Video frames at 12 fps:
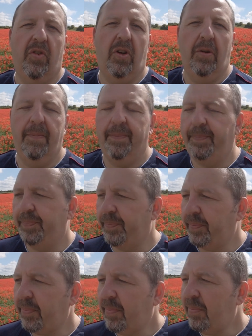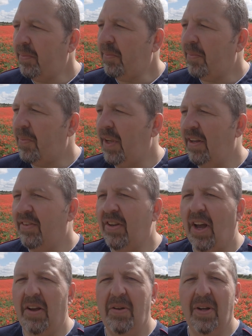two.
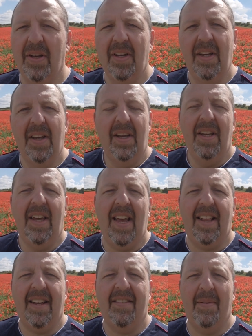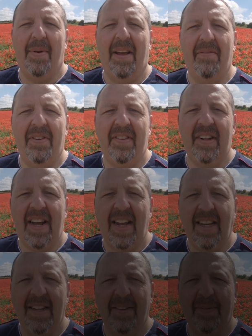So yeah, that's the plan for today.